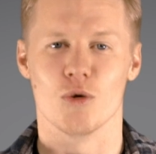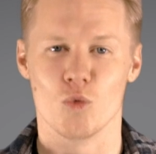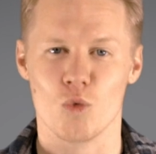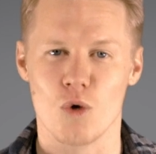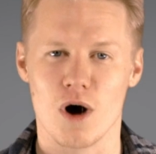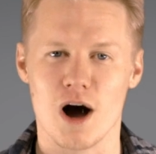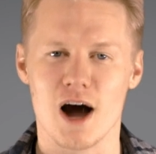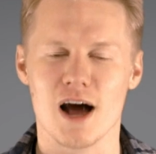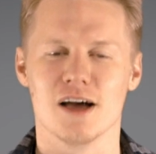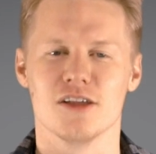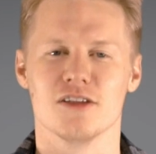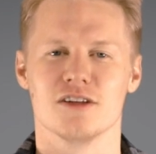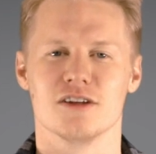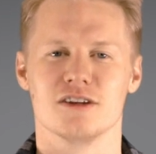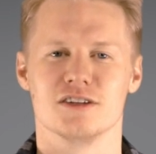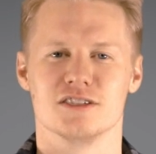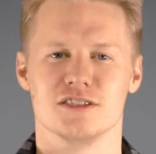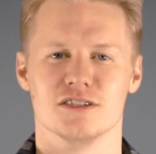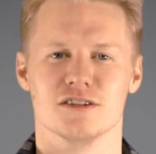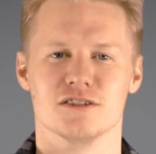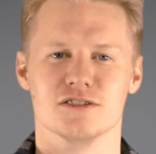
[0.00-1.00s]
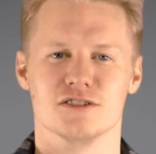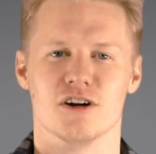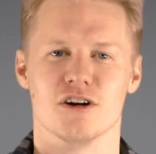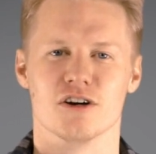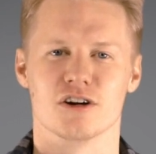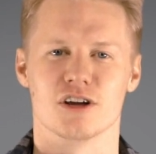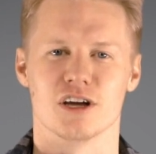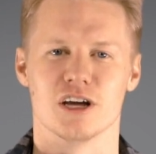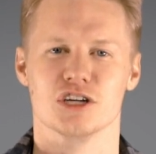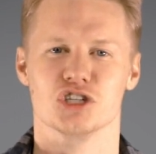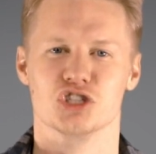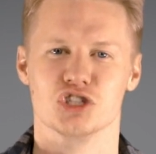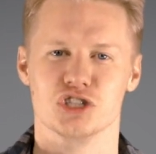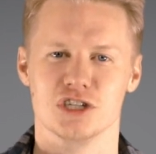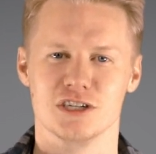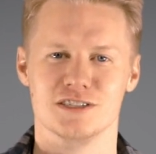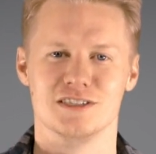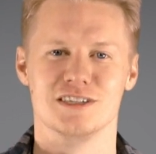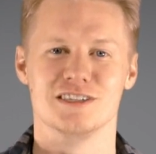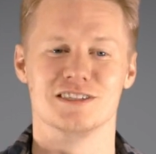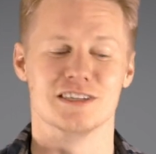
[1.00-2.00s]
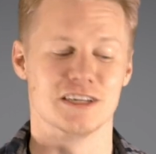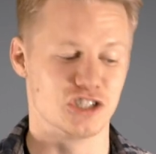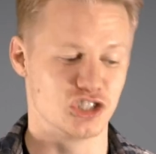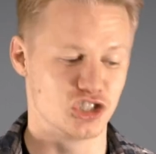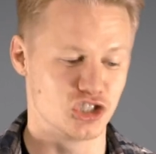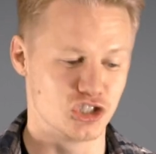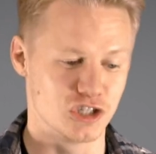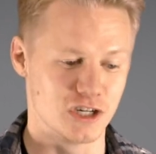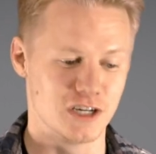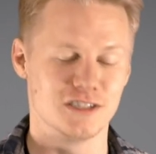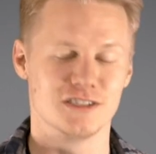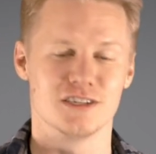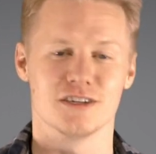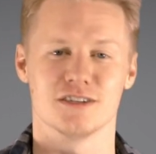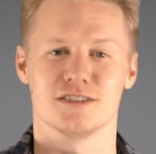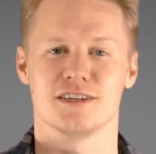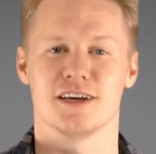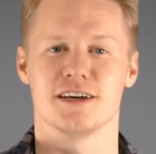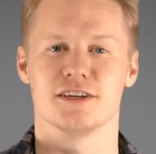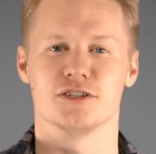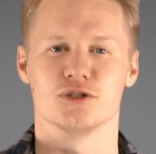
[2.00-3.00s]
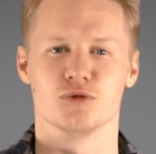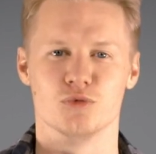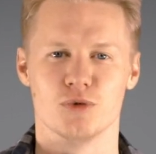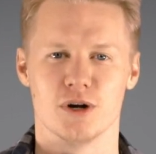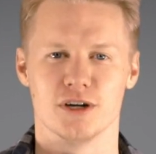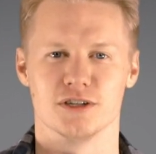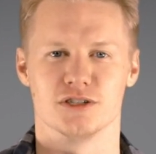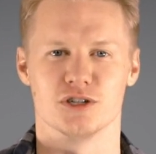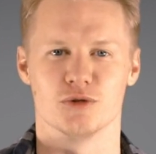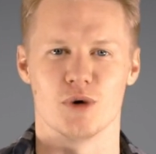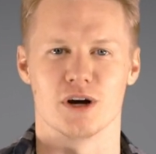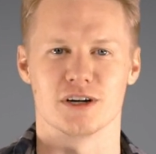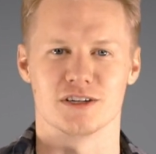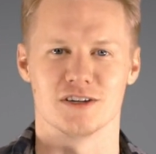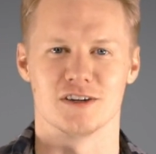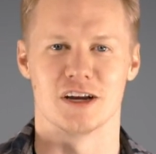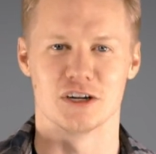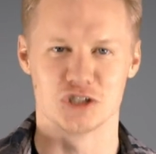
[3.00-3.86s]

while it is still dark, and she sees that Jesus has resurrected.